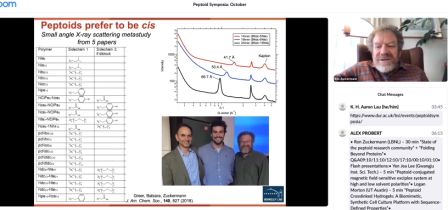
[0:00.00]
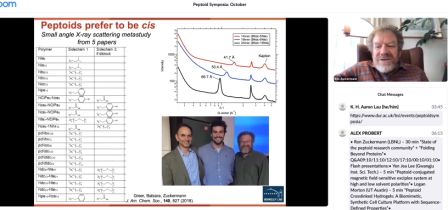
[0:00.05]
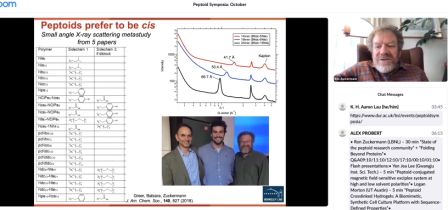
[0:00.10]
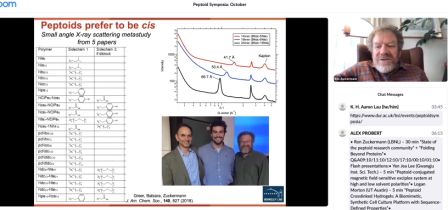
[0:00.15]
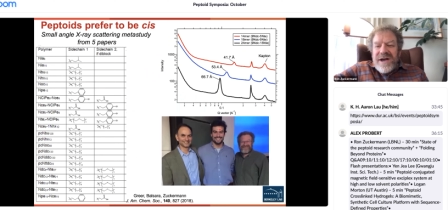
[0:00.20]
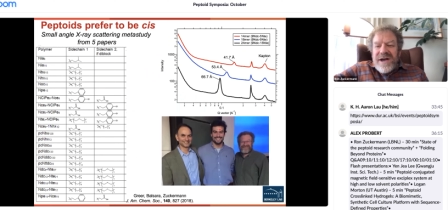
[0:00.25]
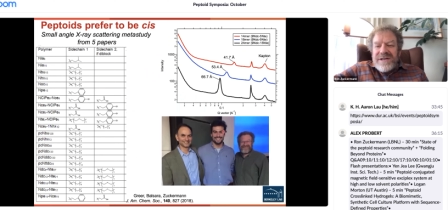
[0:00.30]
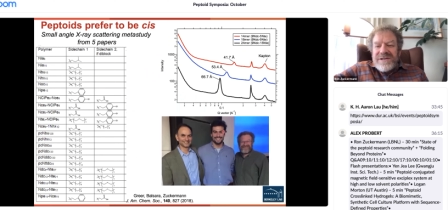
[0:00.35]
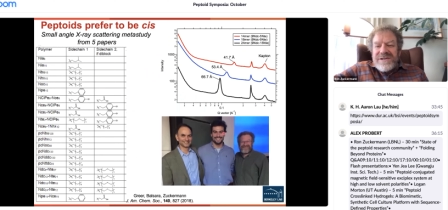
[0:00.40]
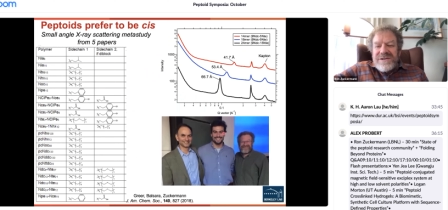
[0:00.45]

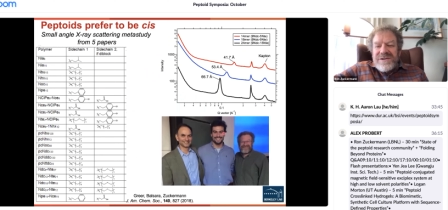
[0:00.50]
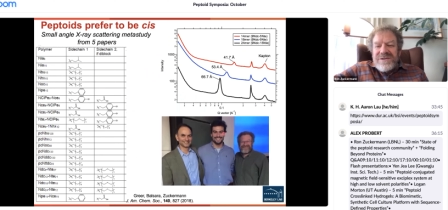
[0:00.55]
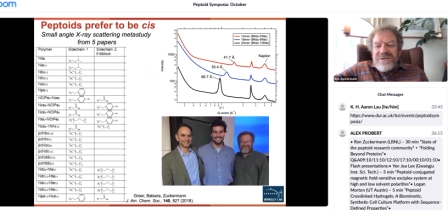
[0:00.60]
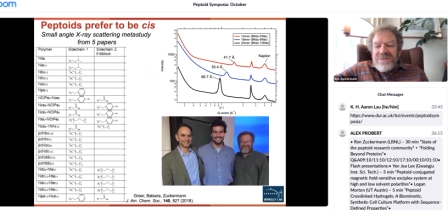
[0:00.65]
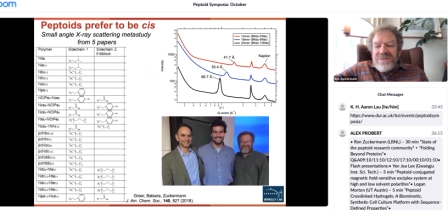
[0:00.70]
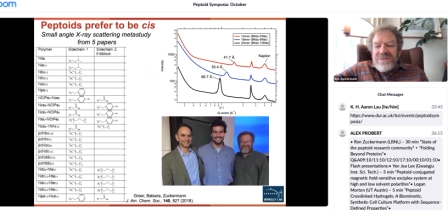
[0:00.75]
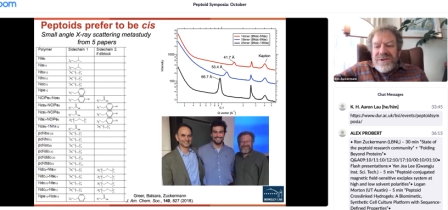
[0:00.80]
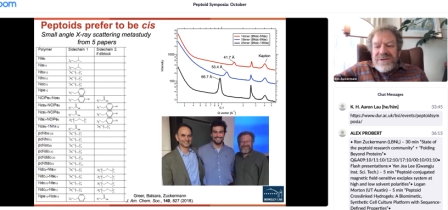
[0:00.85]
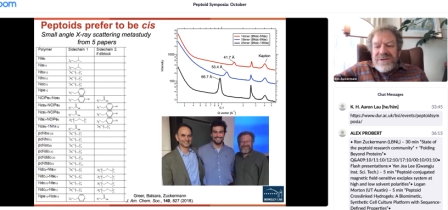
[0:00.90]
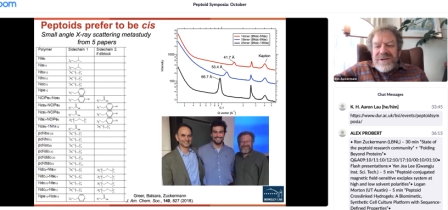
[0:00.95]
grad
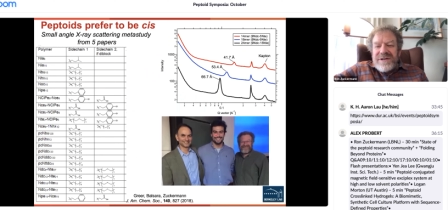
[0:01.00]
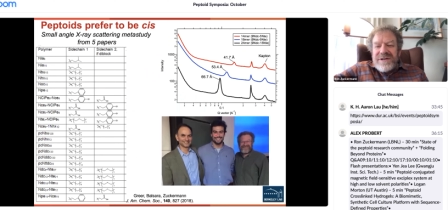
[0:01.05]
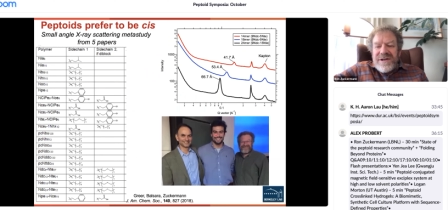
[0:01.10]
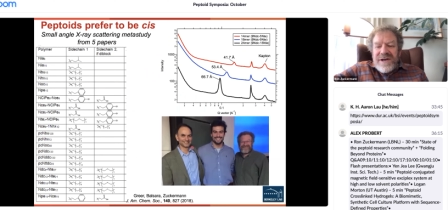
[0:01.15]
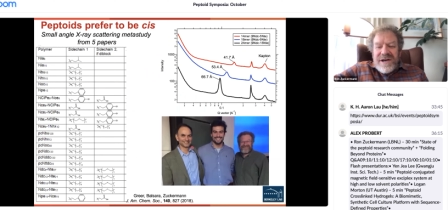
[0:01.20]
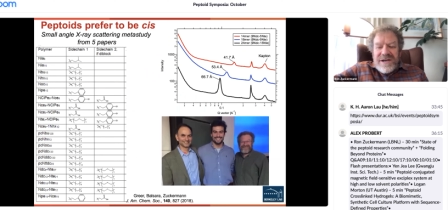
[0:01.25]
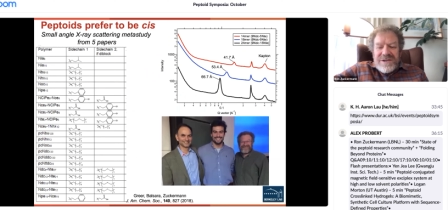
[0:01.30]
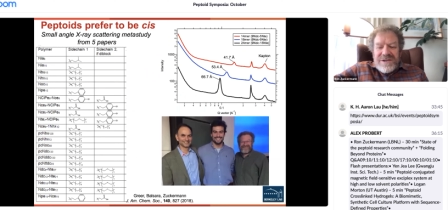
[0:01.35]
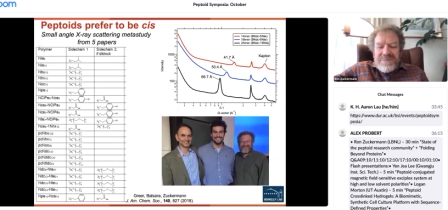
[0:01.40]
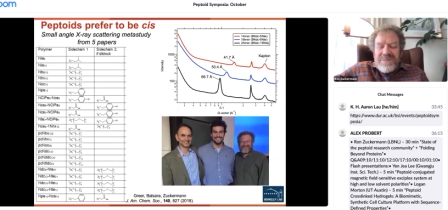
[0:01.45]
student with
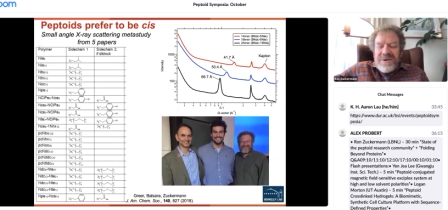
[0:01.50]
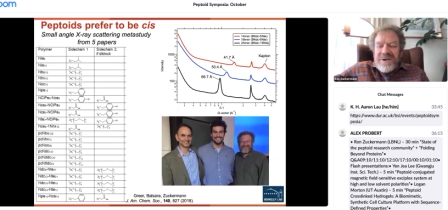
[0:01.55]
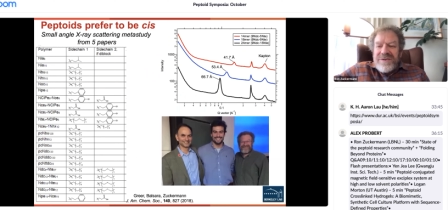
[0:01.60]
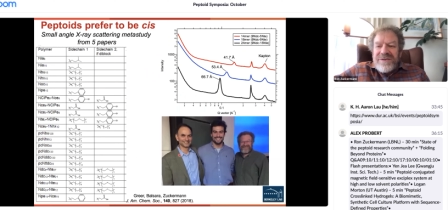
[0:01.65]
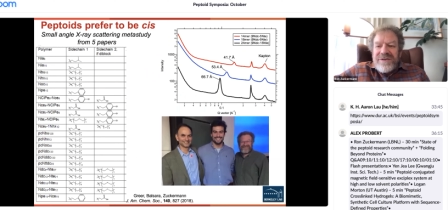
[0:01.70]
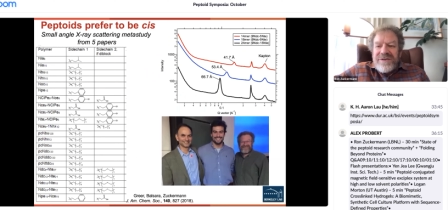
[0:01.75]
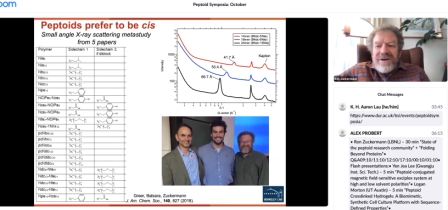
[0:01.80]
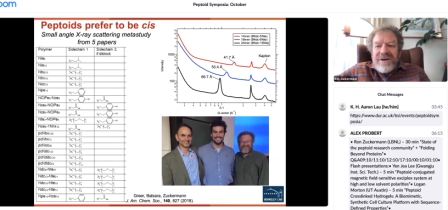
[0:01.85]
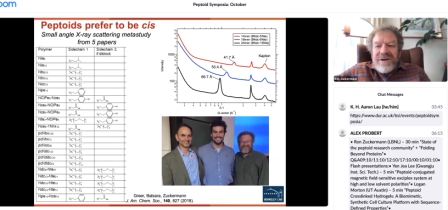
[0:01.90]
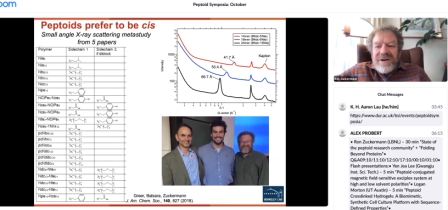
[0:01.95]
Nitash
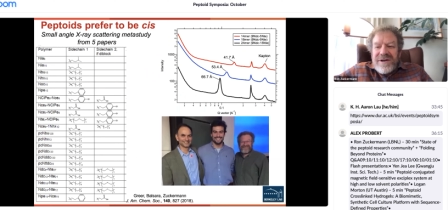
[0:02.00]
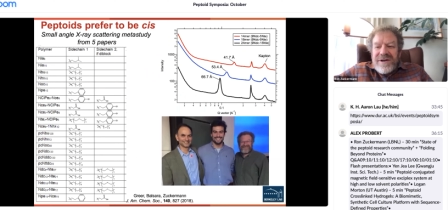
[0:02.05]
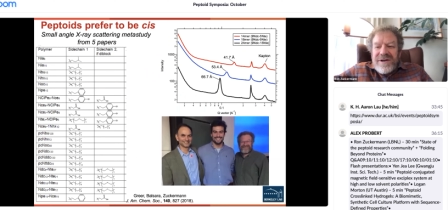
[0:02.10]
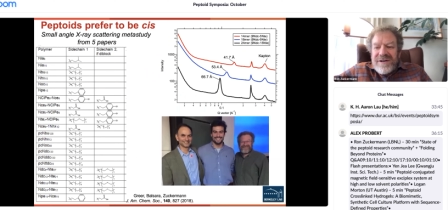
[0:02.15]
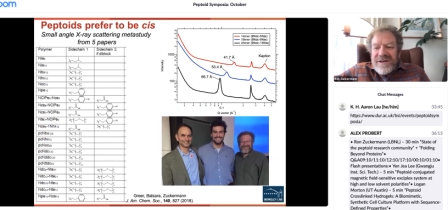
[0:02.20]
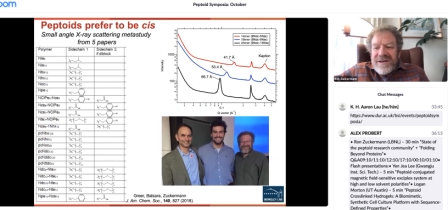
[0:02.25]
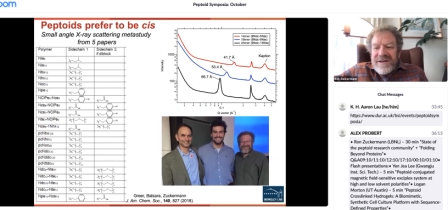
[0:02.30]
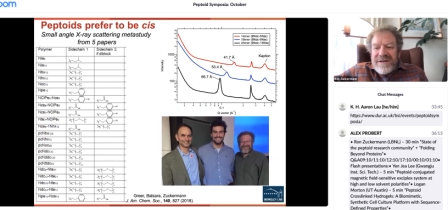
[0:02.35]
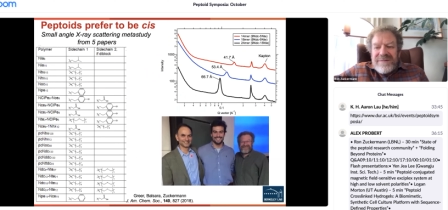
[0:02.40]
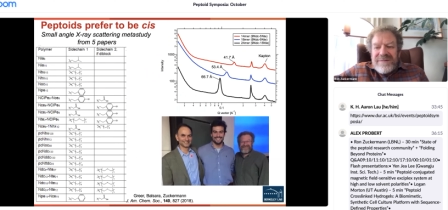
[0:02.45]

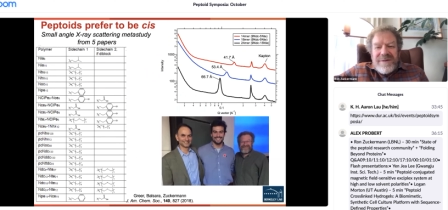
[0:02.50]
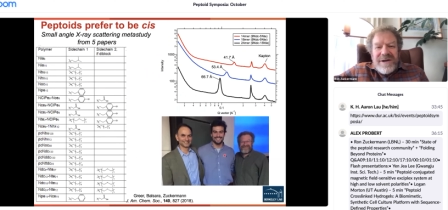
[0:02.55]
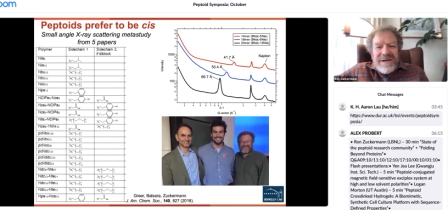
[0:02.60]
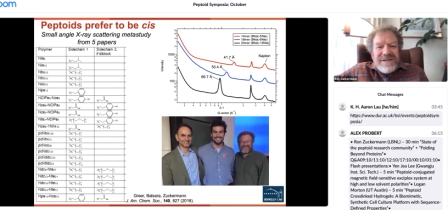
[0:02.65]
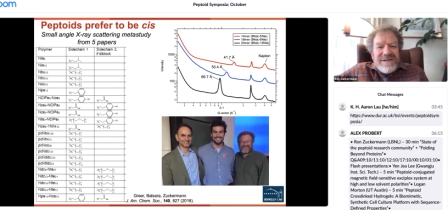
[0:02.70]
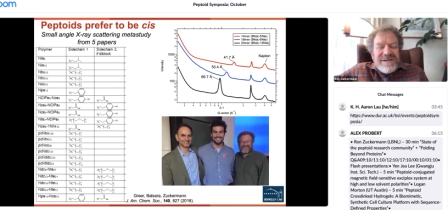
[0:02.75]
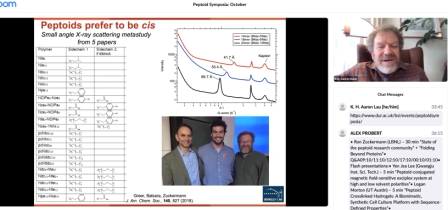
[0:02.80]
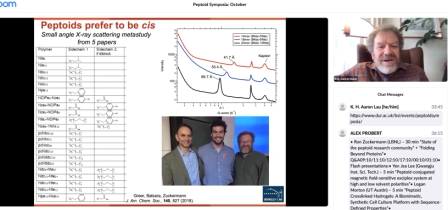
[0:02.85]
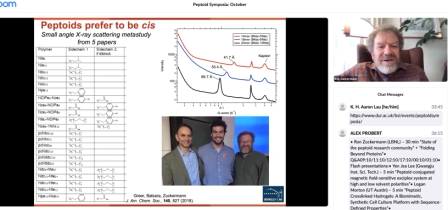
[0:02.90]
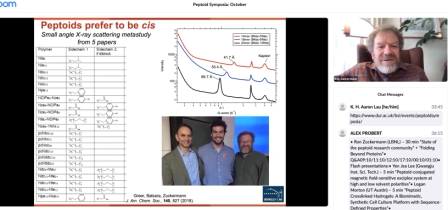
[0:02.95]
Balsara and
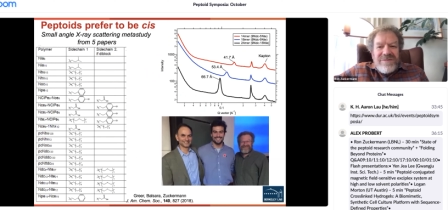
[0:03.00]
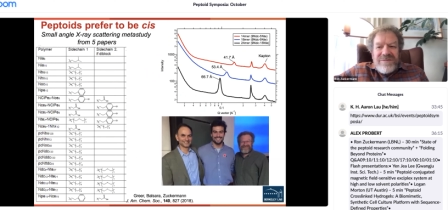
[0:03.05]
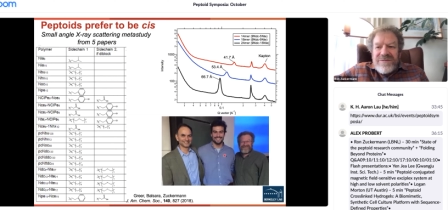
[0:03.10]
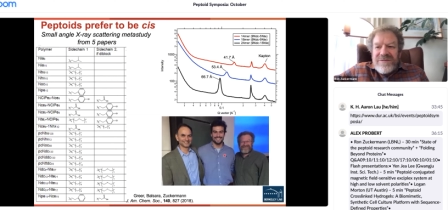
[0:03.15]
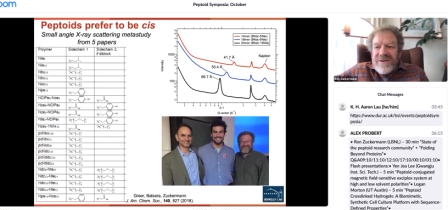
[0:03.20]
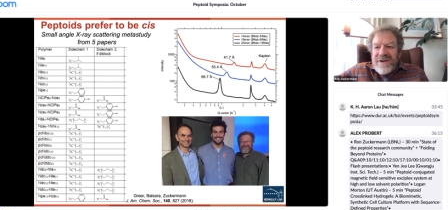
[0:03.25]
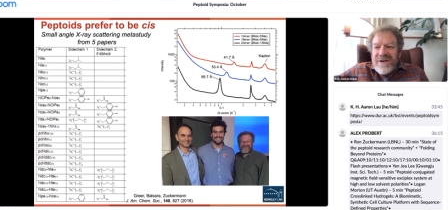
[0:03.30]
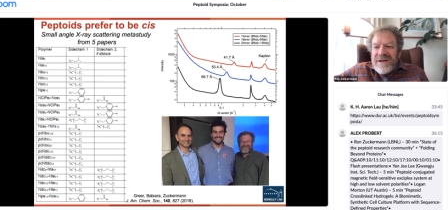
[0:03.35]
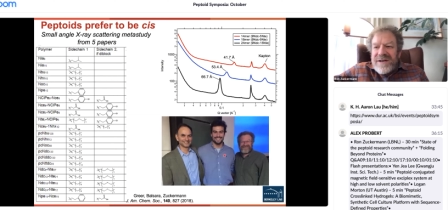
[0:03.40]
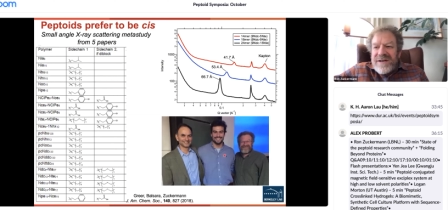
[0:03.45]
myself
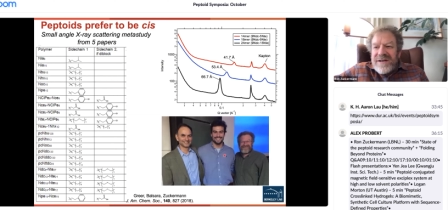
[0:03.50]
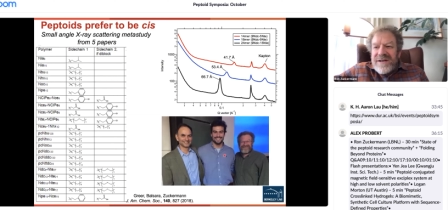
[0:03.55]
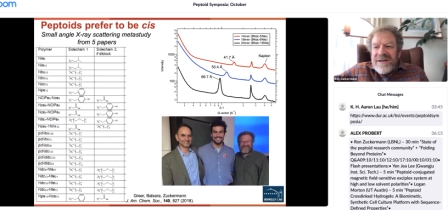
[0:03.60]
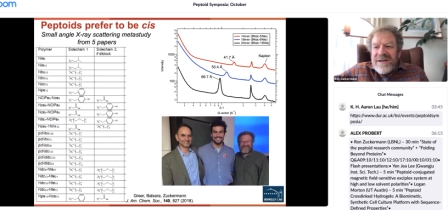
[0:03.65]
uh,